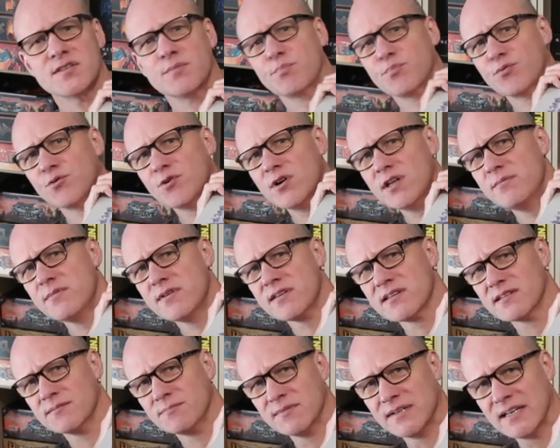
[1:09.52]
is the
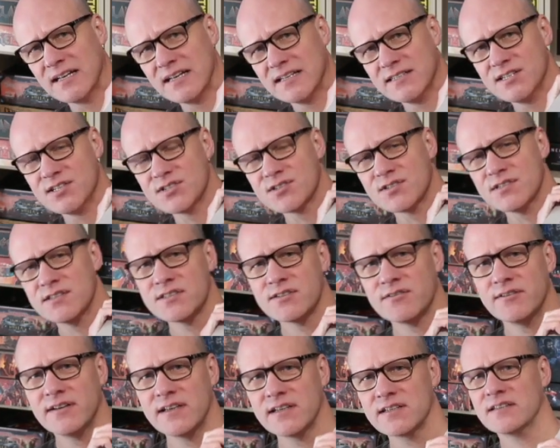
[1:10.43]
premium edition,
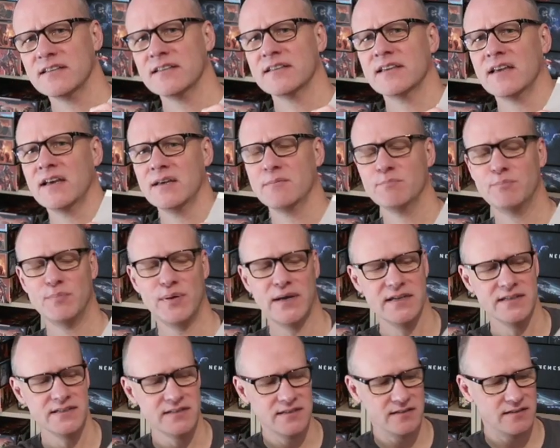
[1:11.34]
so it actually came
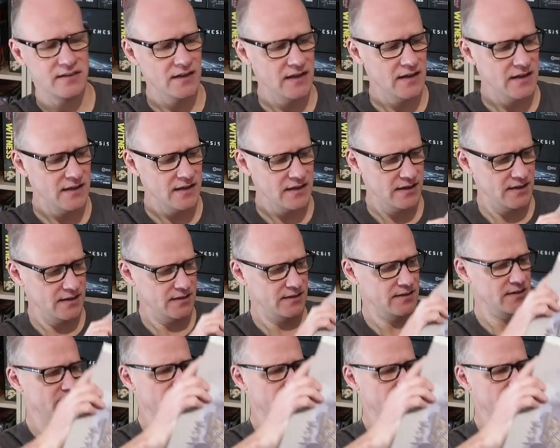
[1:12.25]
painted, and